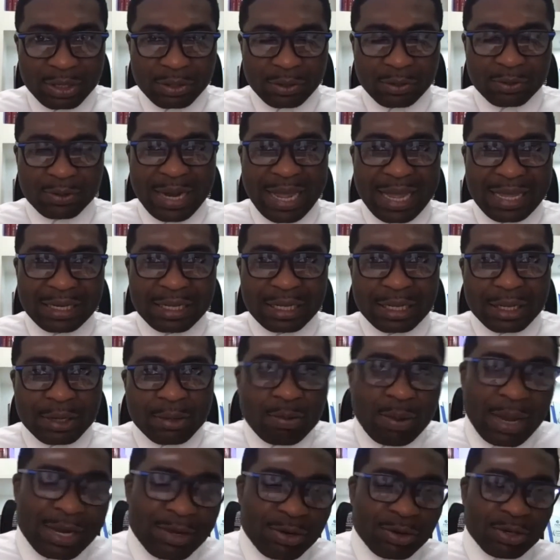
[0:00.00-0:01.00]
All right?
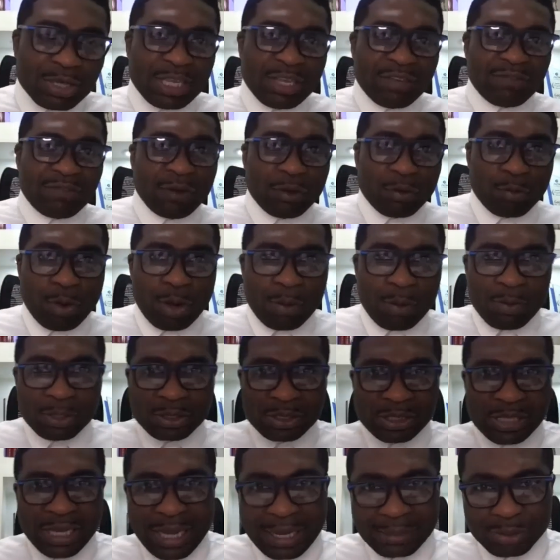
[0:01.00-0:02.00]
Why not give it one
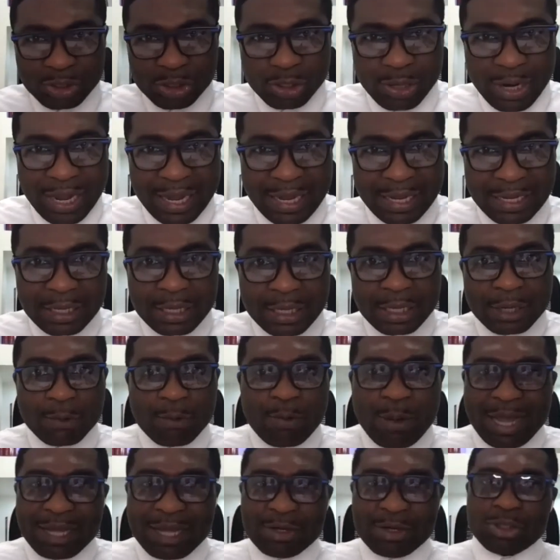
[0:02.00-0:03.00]
more time try?
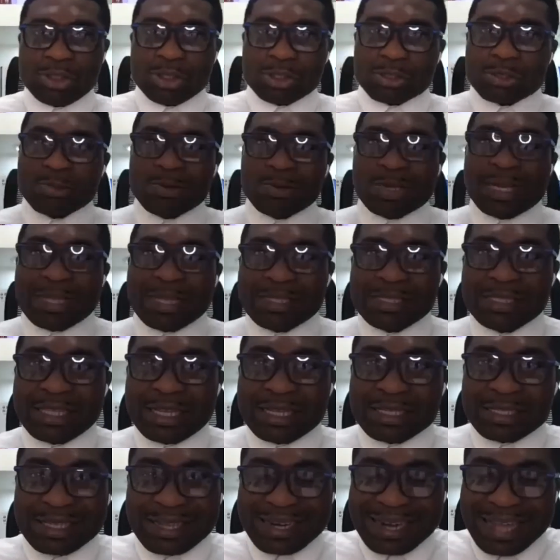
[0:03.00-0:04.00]
Why not just look at it
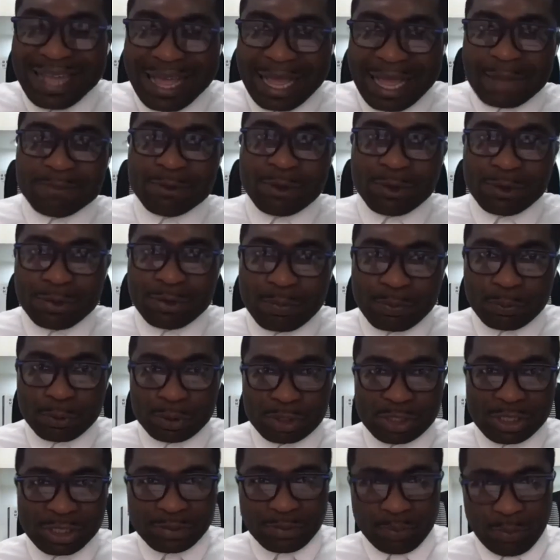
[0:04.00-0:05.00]
and say, I'm going to
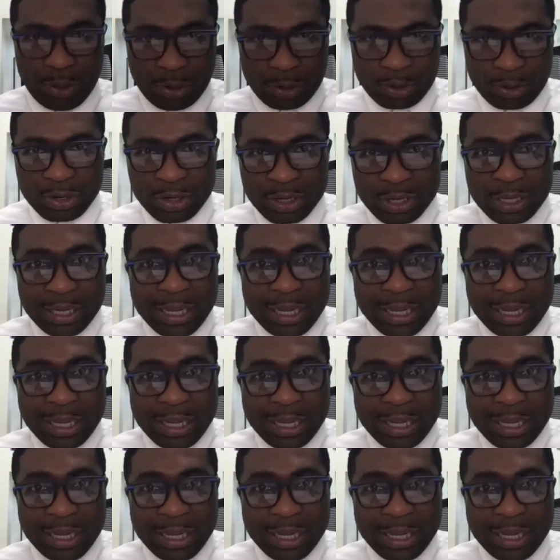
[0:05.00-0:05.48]
push it more?